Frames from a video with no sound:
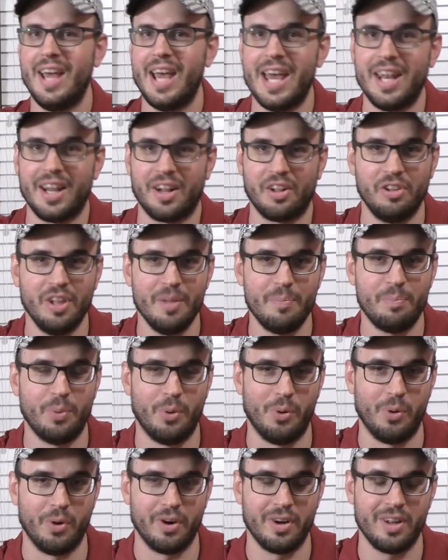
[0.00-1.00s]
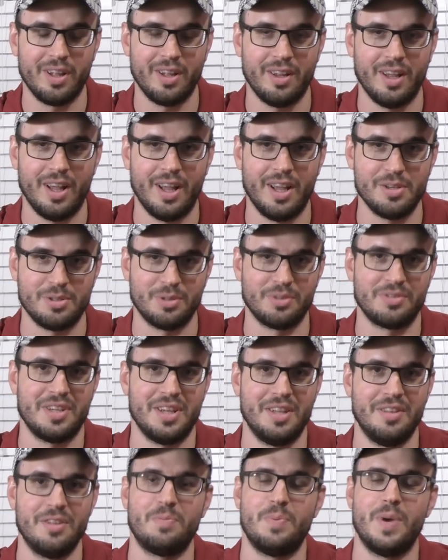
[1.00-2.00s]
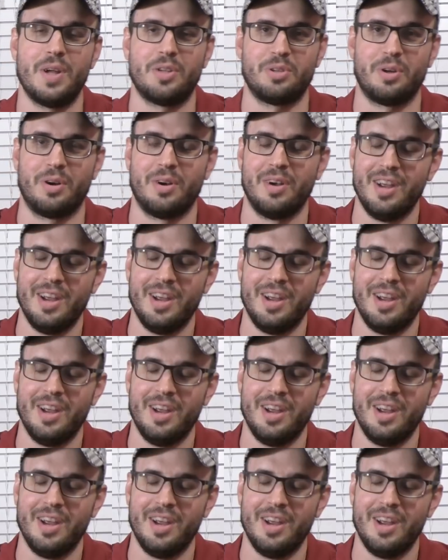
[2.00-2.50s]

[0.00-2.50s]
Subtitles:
had a clipboard, as you'll see in this picture,